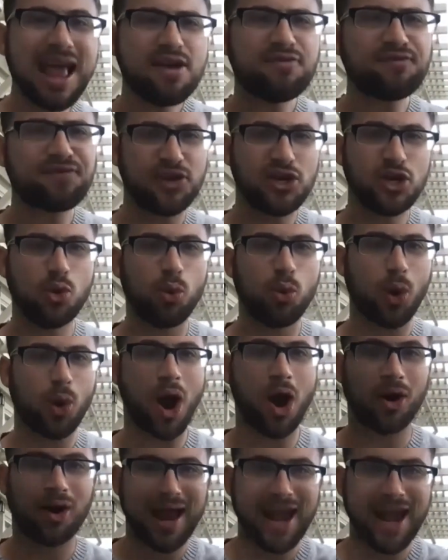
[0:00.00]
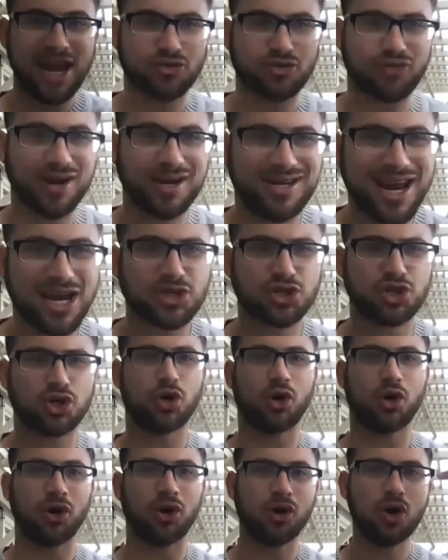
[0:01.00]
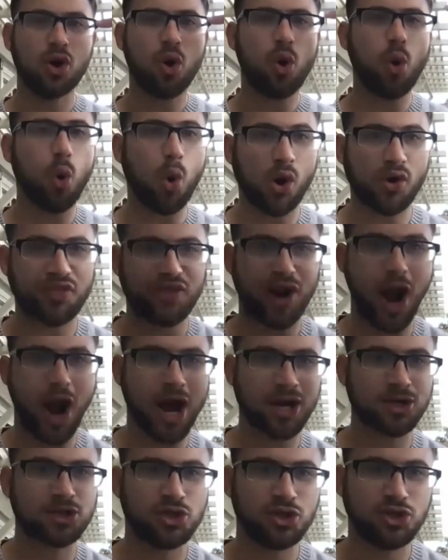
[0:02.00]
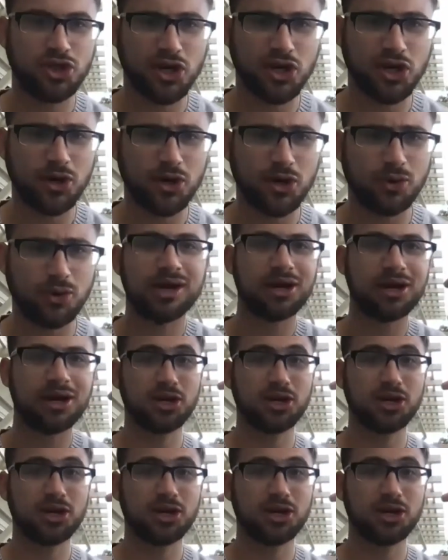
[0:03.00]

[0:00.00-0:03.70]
if you were a traditional Orthodox Jew,